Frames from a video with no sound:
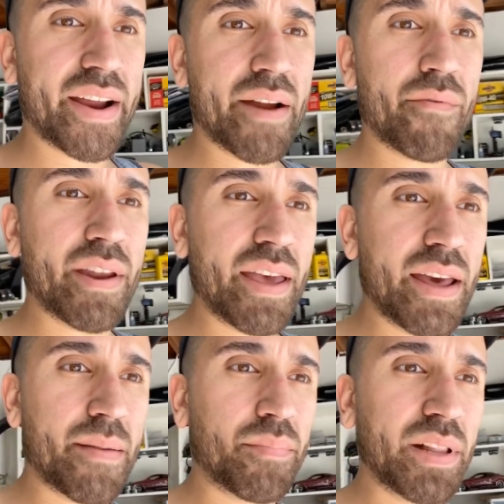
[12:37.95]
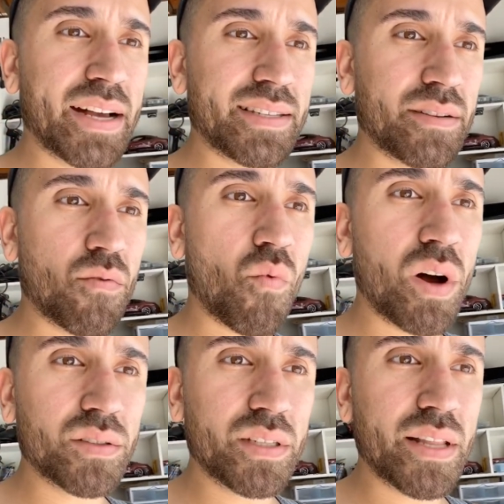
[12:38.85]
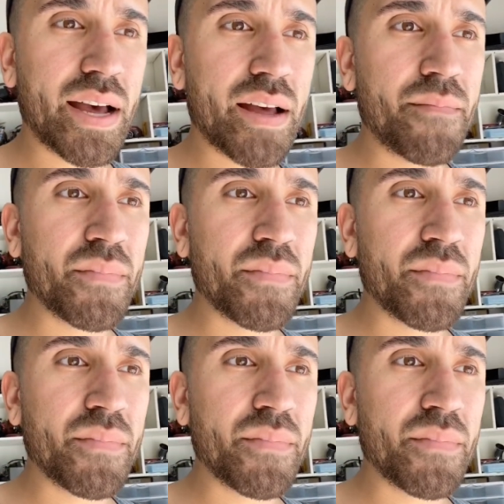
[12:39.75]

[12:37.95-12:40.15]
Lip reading: I went ahead and plastic welded that,